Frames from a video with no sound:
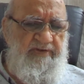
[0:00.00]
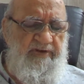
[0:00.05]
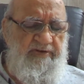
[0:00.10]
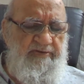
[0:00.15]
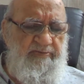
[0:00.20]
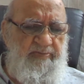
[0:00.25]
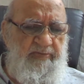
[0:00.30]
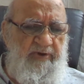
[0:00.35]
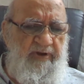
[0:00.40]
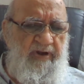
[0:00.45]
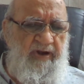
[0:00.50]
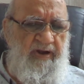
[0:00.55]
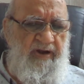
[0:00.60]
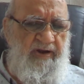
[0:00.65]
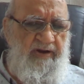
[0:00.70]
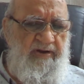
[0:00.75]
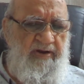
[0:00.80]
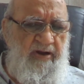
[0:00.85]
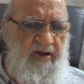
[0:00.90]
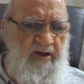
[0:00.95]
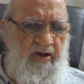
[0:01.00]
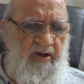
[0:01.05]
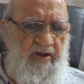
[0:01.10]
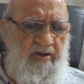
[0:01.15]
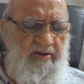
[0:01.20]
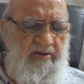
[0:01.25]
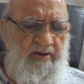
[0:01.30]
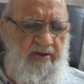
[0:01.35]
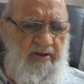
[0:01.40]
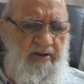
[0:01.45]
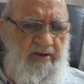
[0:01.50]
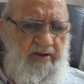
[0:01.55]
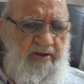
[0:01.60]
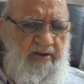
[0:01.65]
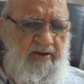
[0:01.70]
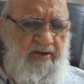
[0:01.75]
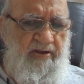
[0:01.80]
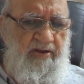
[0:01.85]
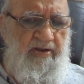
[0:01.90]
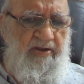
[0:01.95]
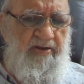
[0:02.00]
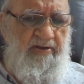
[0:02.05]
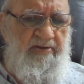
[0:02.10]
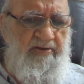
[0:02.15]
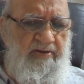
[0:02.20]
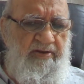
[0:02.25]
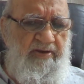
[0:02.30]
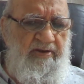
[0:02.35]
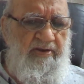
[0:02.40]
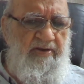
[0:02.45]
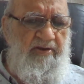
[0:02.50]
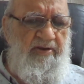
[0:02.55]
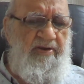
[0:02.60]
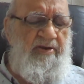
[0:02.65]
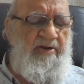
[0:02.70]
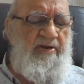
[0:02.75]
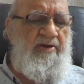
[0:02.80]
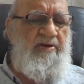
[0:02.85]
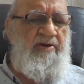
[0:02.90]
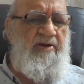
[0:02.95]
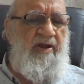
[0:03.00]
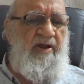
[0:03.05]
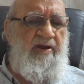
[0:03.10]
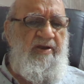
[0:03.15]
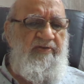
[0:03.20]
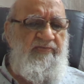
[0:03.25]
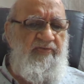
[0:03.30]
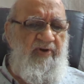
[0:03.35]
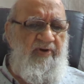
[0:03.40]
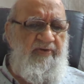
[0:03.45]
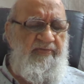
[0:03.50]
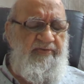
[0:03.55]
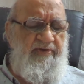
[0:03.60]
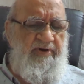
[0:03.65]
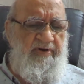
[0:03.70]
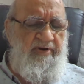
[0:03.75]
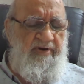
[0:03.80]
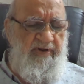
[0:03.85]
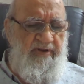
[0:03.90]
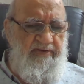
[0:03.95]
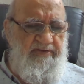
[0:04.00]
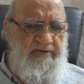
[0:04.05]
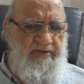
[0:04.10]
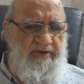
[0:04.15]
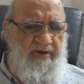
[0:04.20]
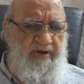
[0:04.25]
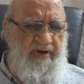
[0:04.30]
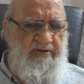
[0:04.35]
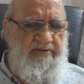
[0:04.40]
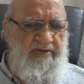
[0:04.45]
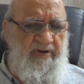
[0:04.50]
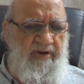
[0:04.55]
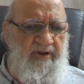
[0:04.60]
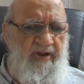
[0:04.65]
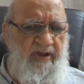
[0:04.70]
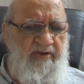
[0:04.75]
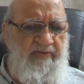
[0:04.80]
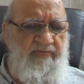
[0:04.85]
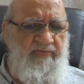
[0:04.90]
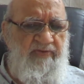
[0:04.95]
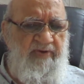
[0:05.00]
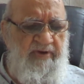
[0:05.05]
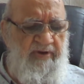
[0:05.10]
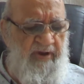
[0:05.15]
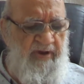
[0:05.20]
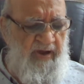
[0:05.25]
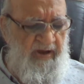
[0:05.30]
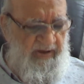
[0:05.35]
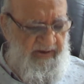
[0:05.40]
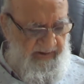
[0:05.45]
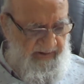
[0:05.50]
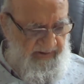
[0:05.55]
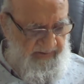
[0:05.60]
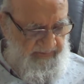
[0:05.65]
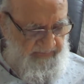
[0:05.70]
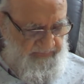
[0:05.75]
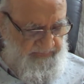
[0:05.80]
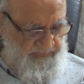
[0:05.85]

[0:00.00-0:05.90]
has been laid on the life after death and the life in Akhirah.